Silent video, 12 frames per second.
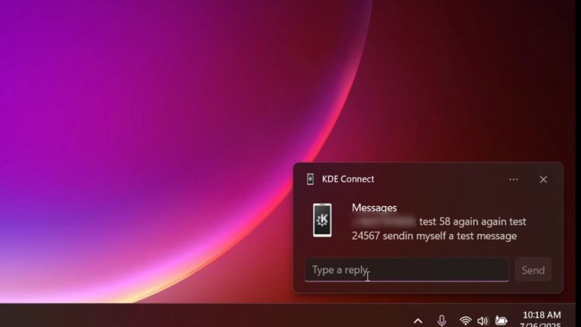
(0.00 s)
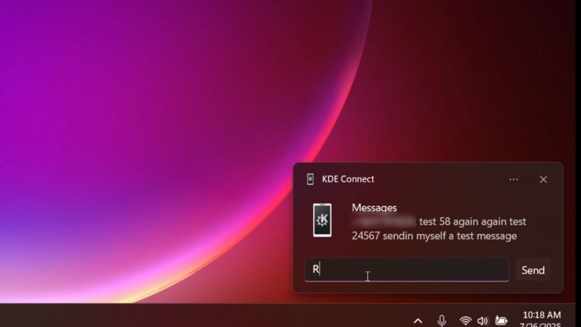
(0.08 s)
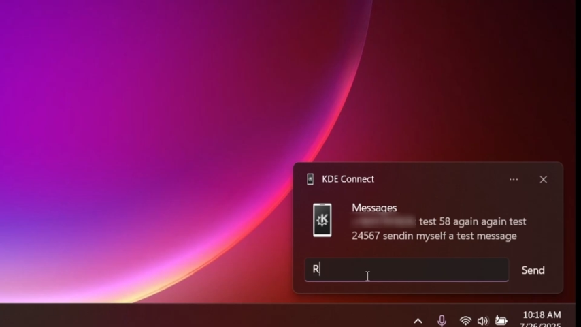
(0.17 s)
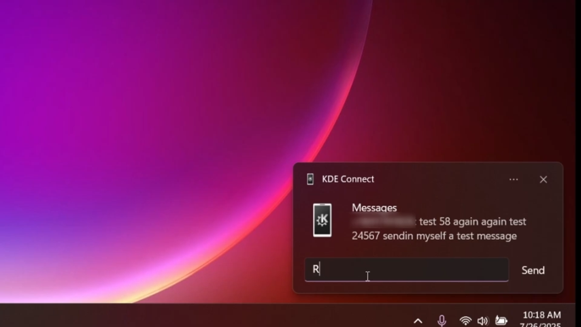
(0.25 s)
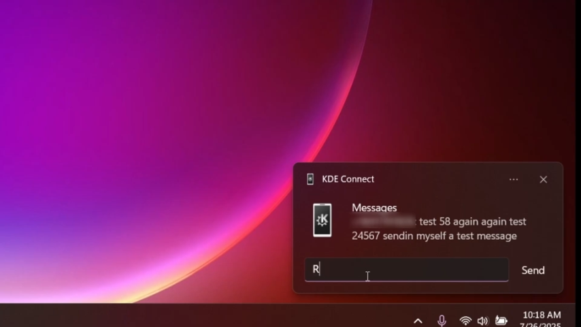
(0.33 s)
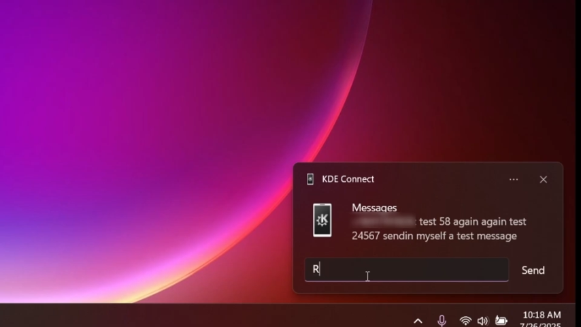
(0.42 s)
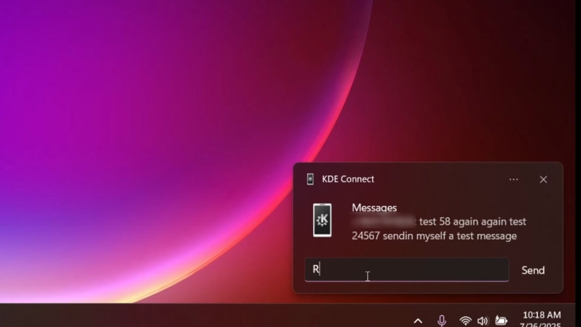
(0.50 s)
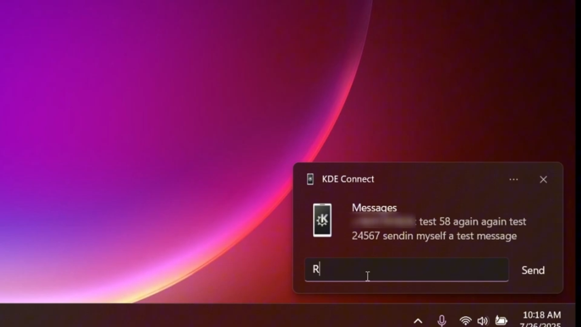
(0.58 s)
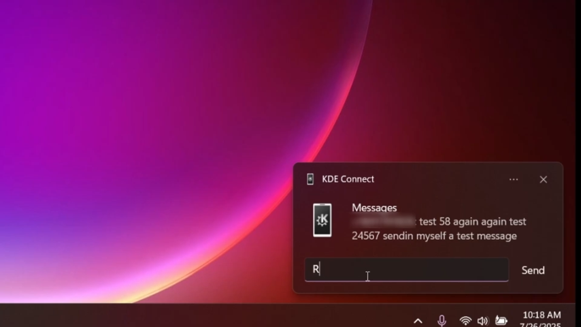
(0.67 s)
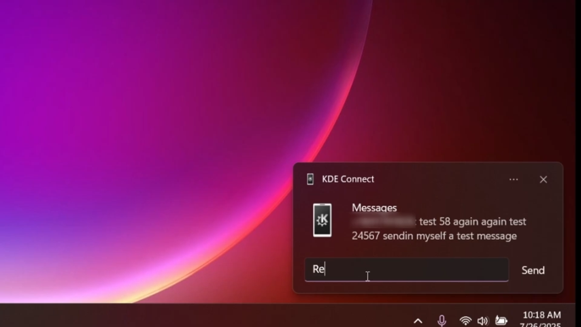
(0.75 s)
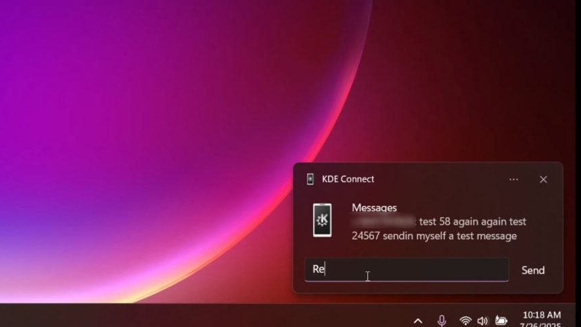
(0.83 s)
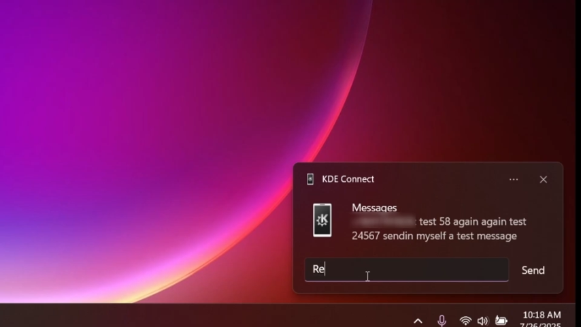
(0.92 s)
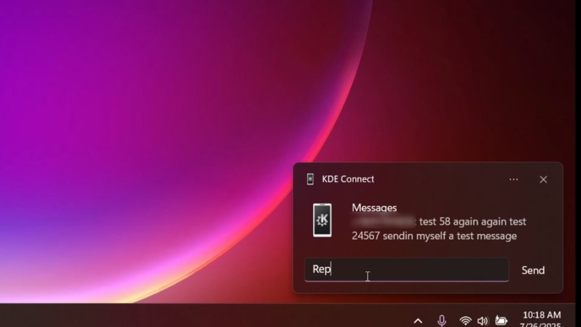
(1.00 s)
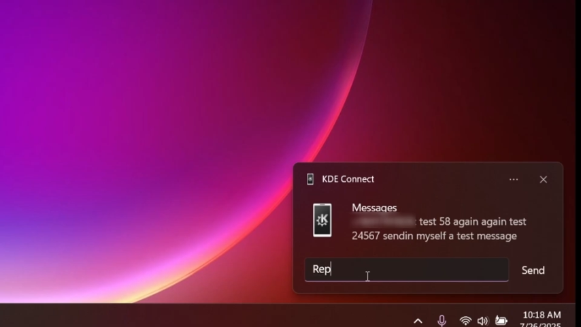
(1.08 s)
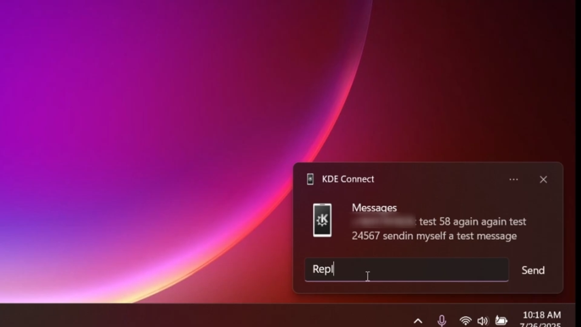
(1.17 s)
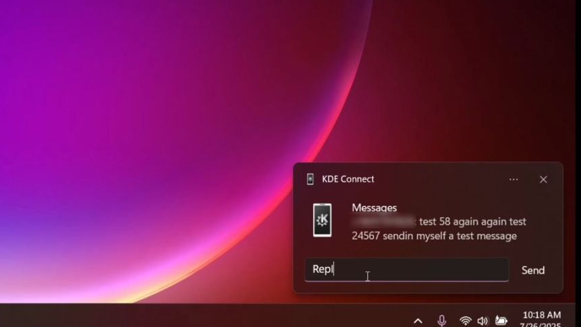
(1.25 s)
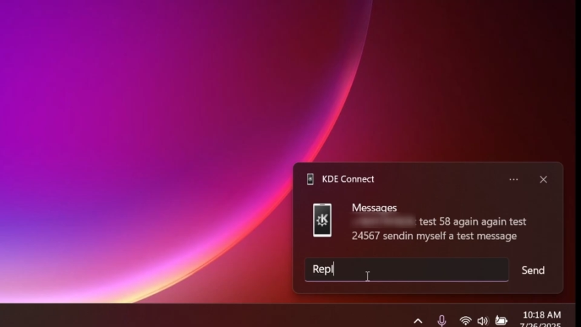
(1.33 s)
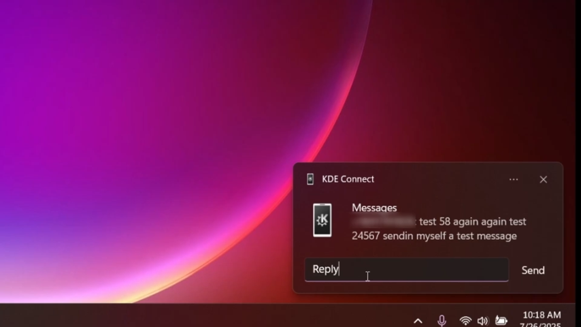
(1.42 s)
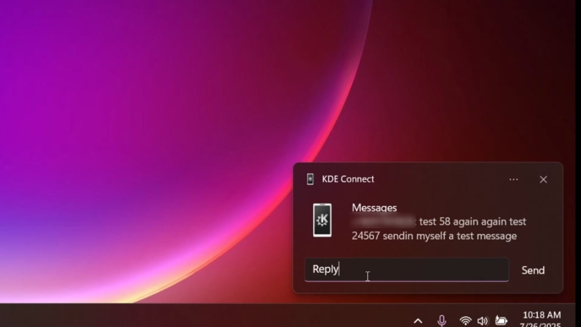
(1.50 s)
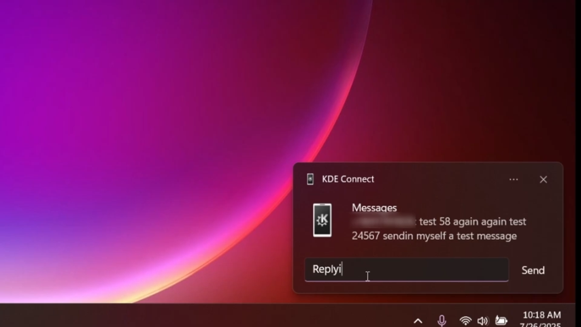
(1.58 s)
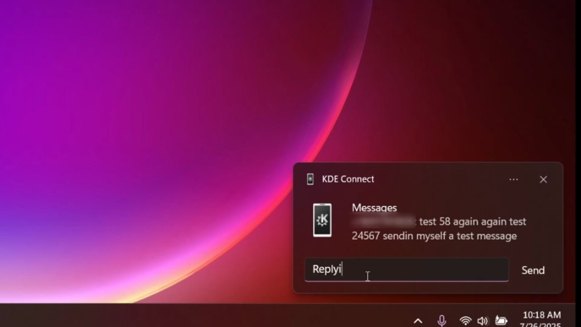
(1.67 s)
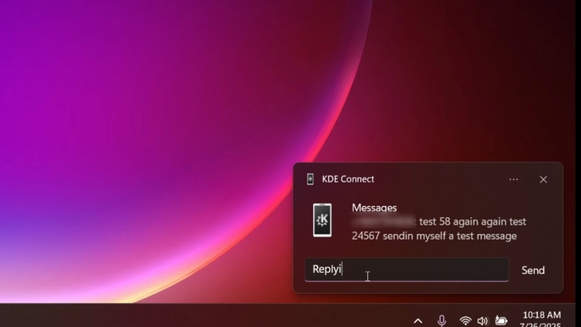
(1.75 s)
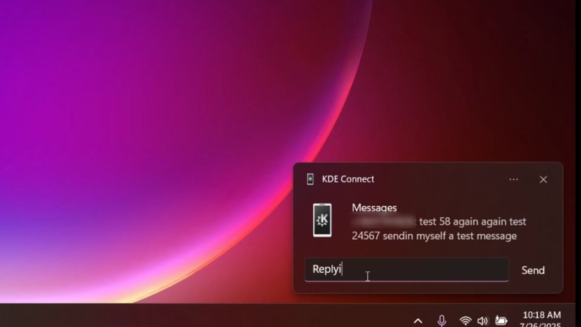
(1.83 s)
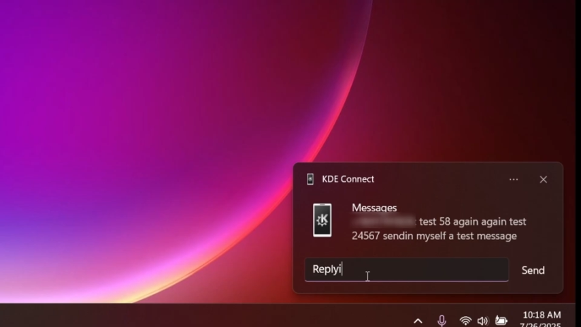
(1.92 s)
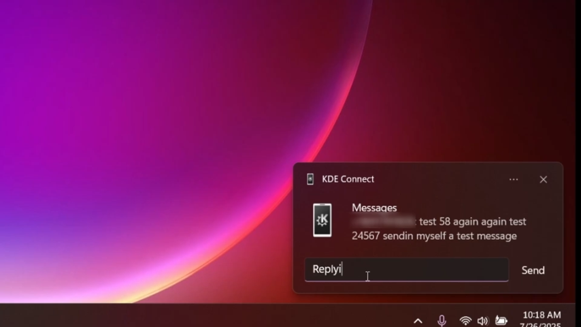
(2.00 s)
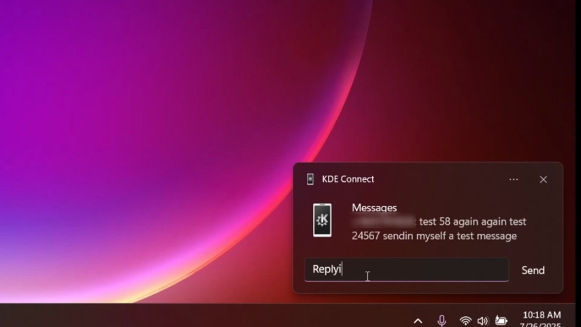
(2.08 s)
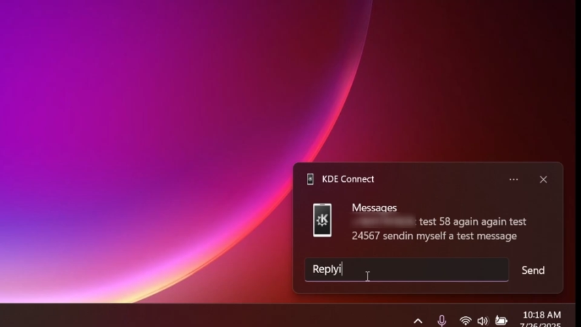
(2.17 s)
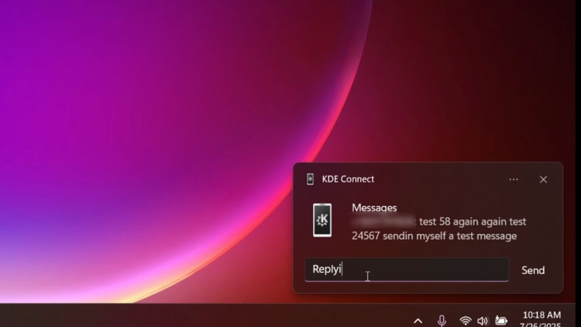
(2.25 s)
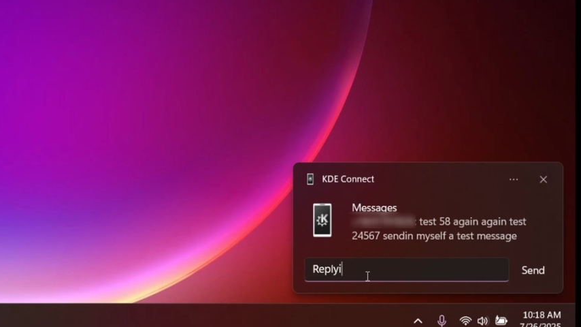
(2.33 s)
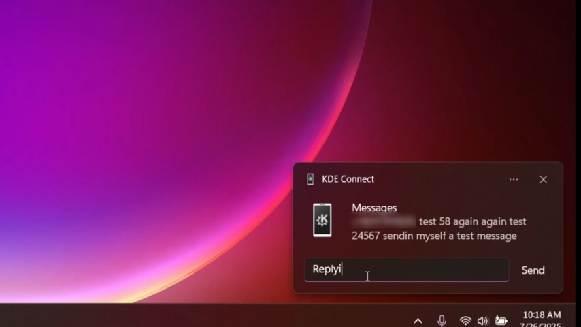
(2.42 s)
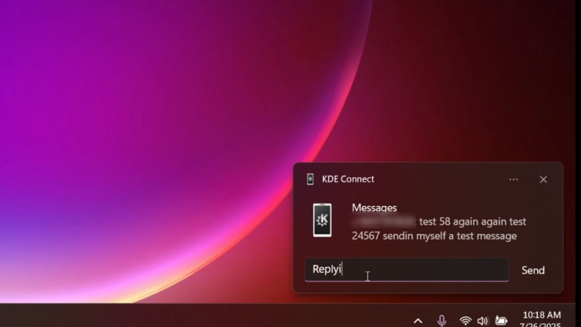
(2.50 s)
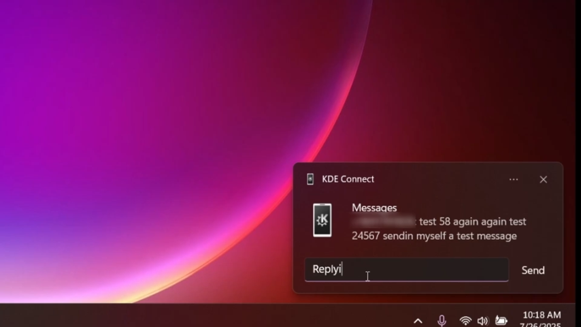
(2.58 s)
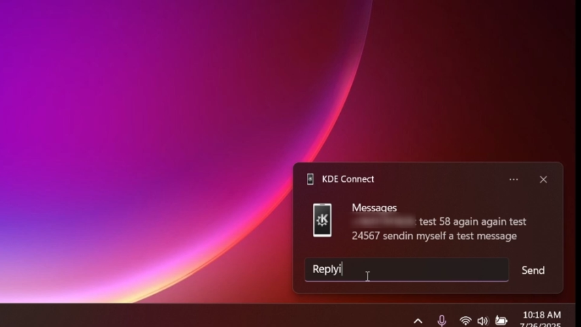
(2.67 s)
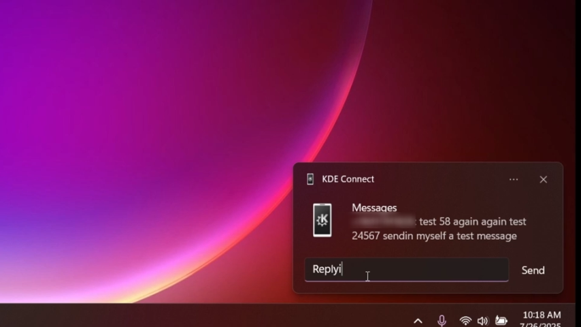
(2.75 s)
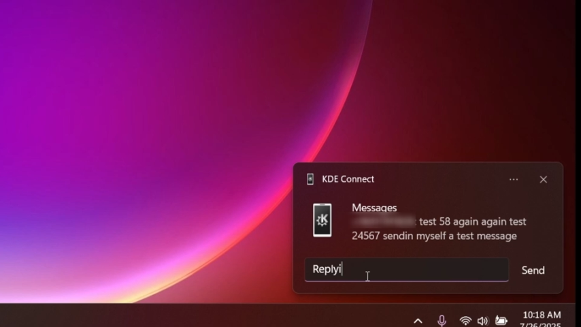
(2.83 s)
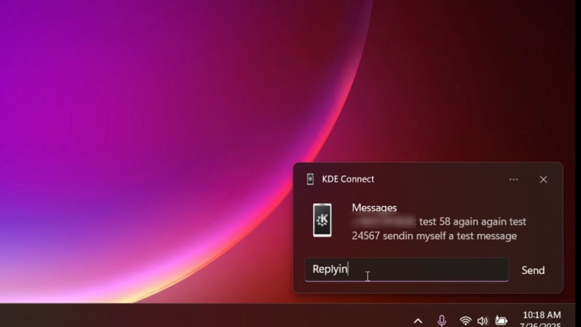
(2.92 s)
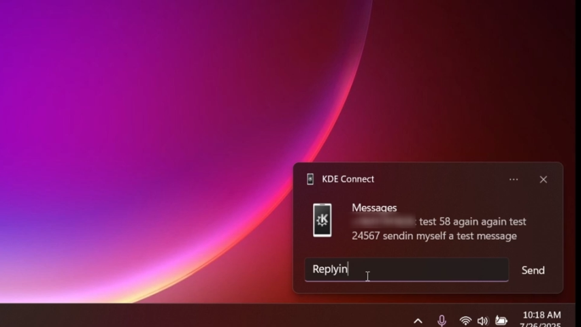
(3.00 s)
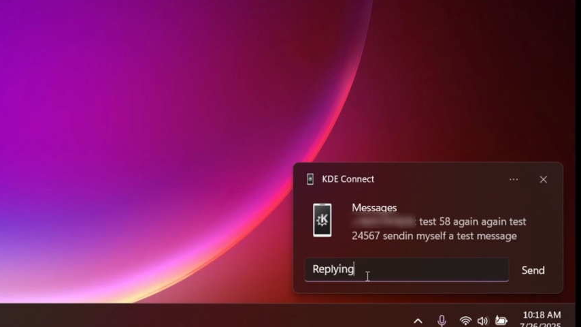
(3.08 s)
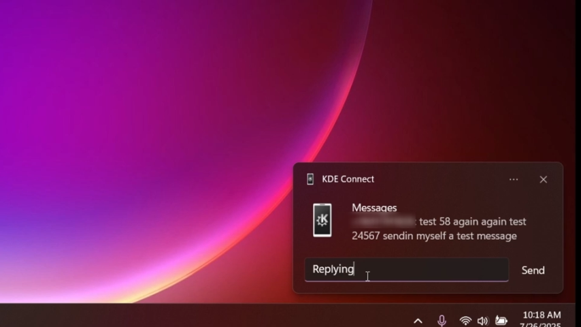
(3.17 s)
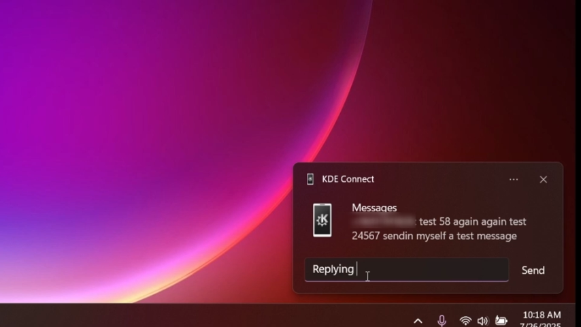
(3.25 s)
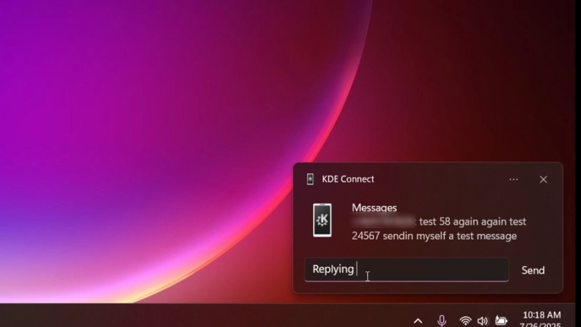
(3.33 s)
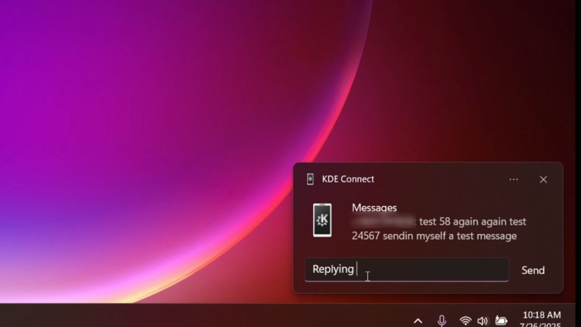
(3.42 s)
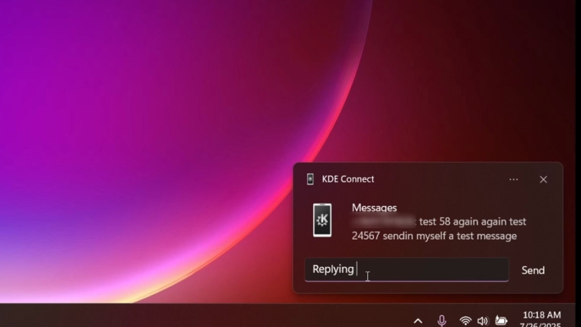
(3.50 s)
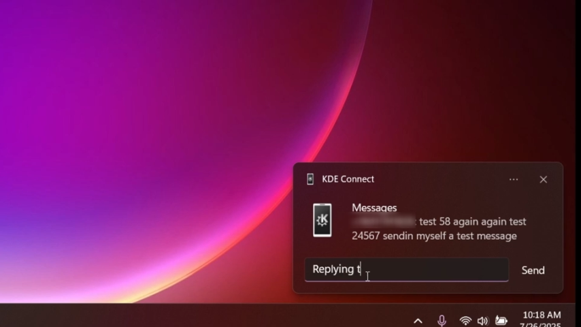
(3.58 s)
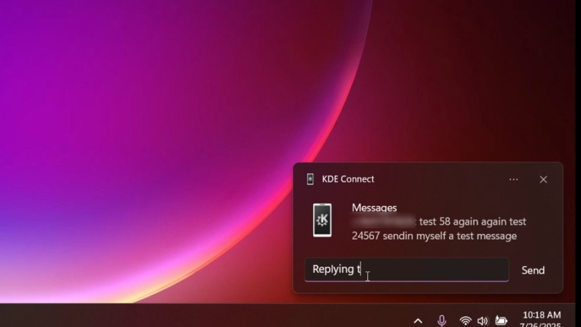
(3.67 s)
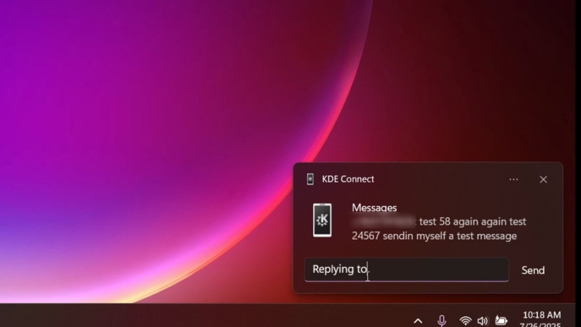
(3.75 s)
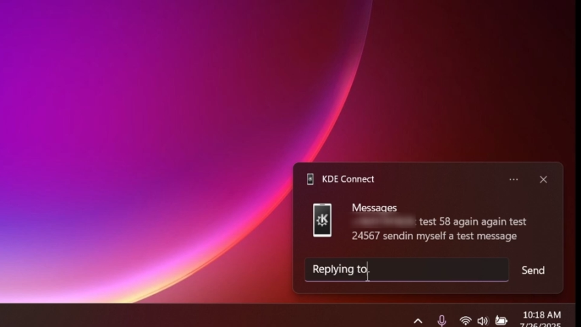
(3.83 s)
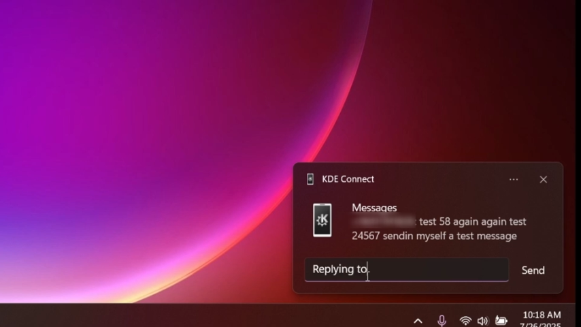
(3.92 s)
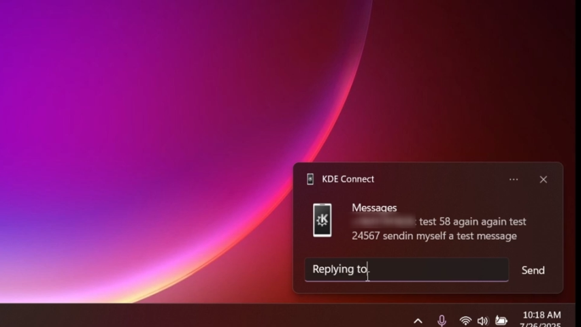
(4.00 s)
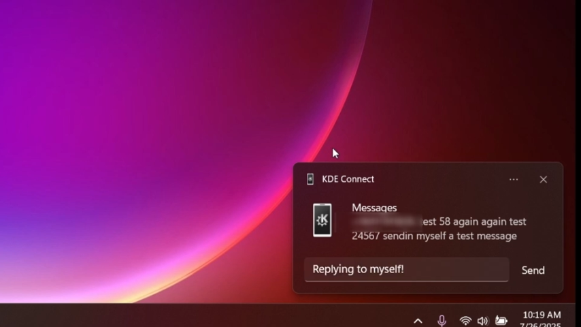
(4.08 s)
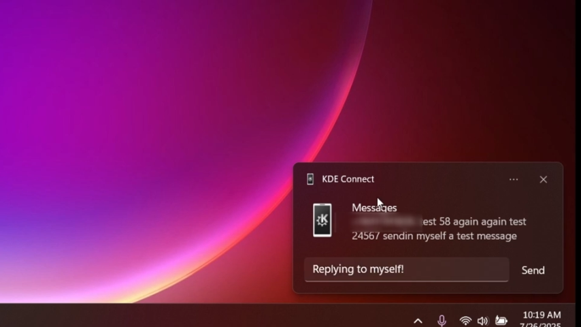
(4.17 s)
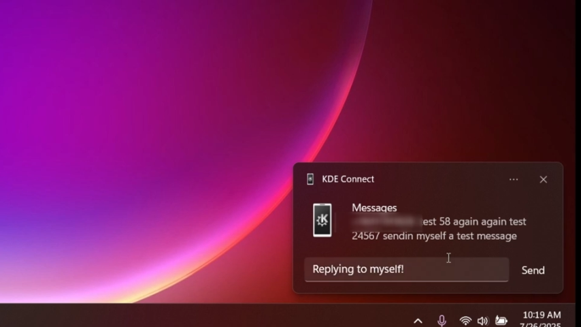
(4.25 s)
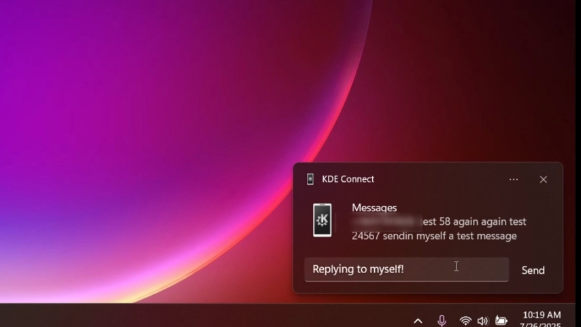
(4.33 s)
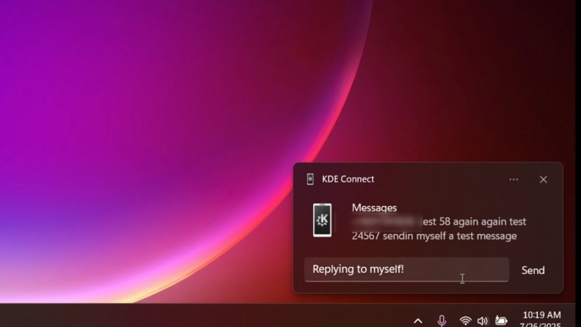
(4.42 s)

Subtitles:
[unreadable: no face in view]